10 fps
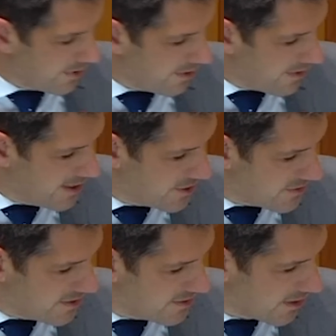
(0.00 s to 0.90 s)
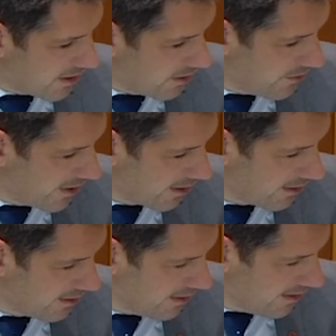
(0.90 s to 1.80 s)
with agencies
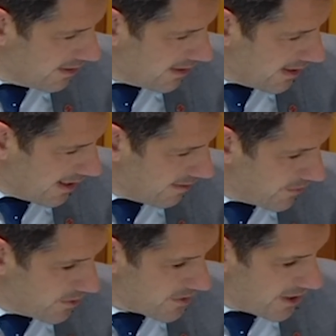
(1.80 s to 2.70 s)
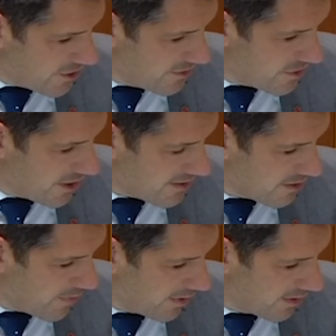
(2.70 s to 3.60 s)
including First Nations
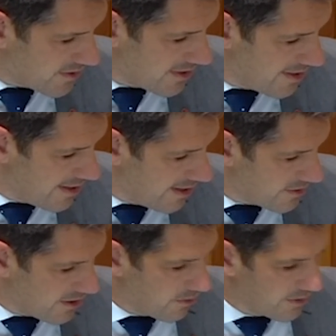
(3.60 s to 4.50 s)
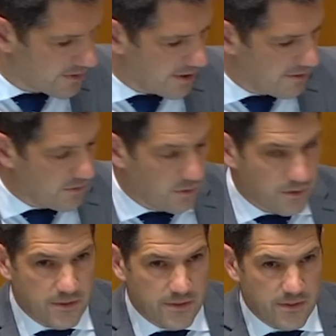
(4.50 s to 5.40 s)
justice policy and so on and so forth.